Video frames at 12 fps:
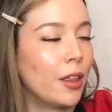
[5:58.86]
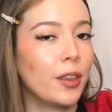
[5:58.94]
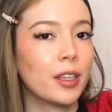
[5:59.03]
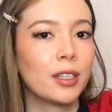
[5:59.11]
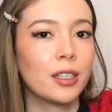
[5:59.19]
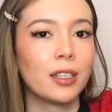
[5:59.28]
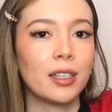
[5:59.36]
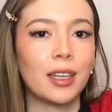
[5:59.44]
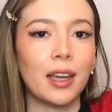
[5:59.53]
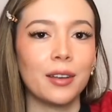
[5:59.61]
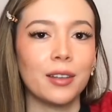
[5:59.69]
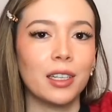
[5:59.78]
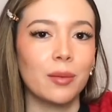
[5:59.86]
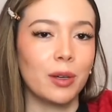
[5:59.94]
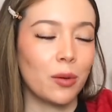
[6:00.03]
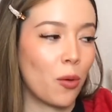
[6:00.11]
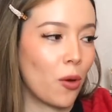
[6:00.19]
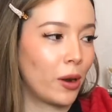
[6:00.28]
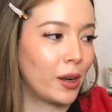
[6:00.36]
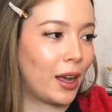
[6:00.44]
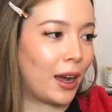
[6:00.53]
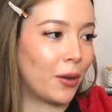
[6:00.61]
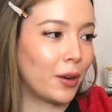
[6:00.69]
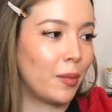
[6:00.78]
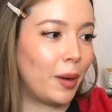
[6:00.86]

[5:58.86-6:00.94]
This is intended to be worn out and